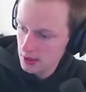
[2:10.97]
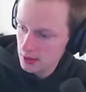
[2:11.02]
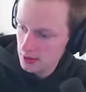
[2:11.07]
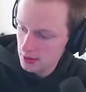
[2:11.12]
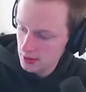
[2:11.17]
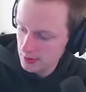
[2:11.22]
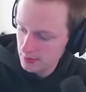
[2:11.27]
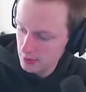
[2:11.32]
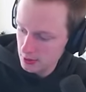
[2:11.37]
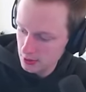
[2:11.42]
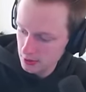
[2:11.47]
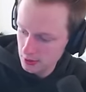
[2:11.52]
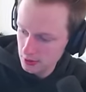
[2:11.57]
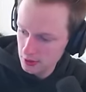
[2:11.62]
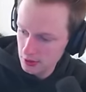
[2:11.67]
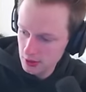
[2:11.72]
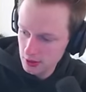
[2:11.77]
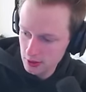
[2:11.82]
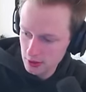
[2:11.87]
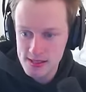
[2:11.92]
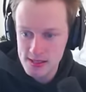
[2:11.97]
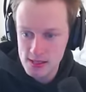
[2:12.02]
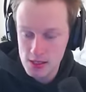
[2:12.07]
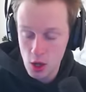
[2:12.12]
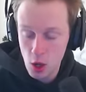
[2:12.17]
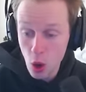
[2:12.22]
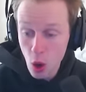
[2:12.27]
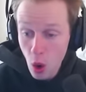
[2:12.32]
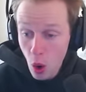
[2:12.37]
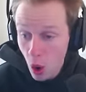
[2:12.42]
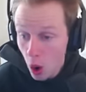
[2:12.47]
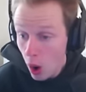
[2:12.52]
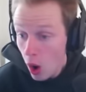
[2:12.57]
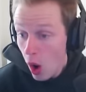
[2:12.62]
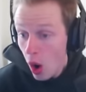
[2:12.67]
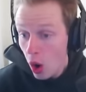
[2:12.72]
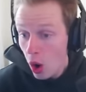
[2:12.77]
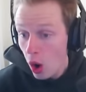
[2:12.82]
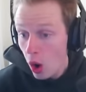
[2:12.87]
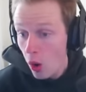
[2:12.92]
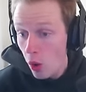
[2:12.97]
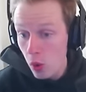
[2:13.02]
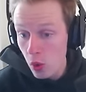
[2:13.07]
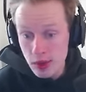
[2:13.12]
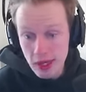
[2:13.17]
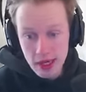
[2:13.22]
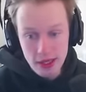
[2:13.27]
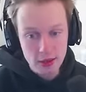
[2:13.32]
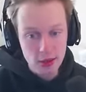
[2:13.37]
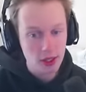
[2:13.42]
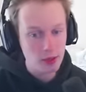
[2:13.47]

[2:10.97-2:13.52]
game mode? Oh, oh, okay, okay,